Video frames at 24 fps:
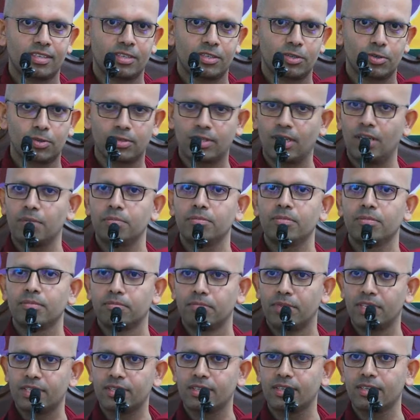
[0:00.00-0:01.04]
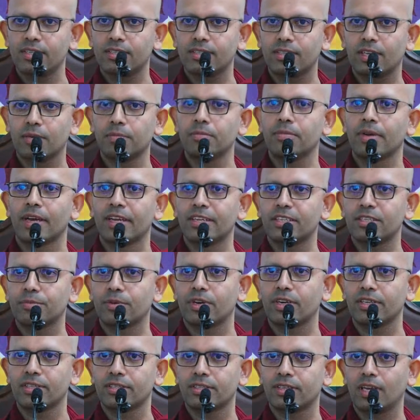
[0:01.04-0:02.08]
to some business, some
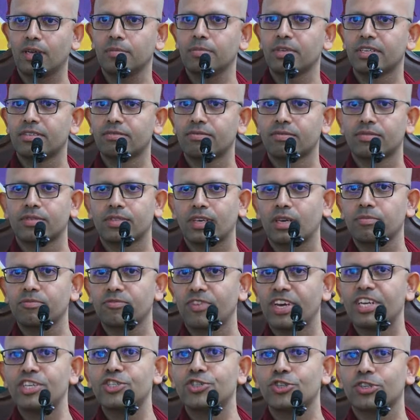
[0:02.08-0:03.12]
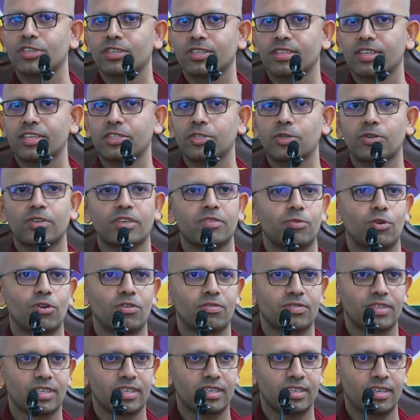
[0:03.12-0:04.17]
enterprise, some, some venture that you're
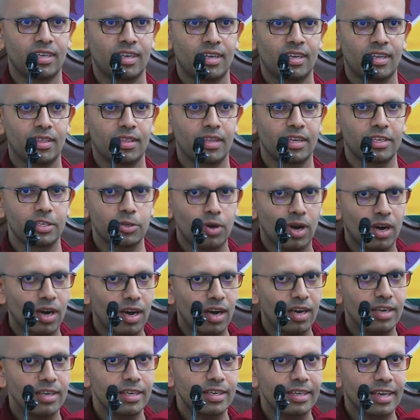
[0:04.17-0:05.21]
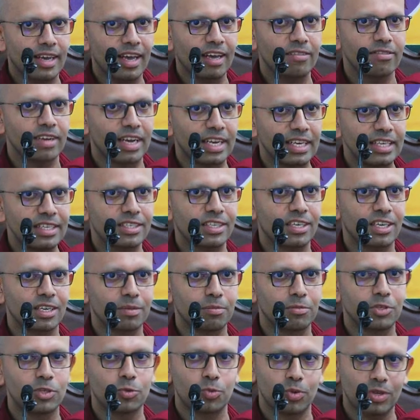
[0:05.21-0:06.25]
involved in that you hardly have any
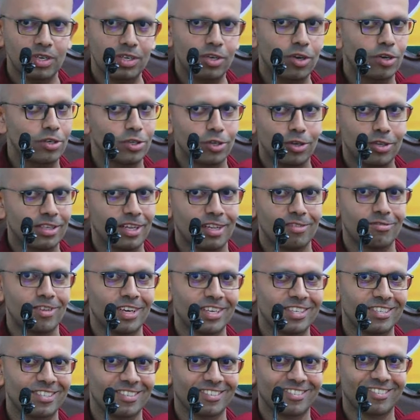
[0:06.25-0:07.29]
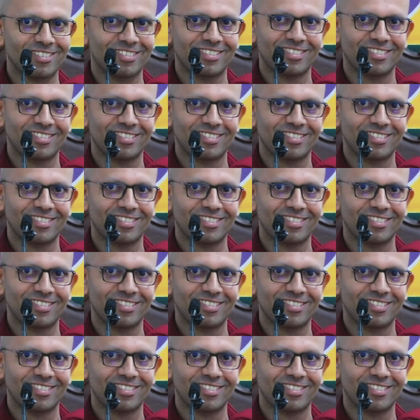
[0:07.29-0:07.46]
time to work on your salvation.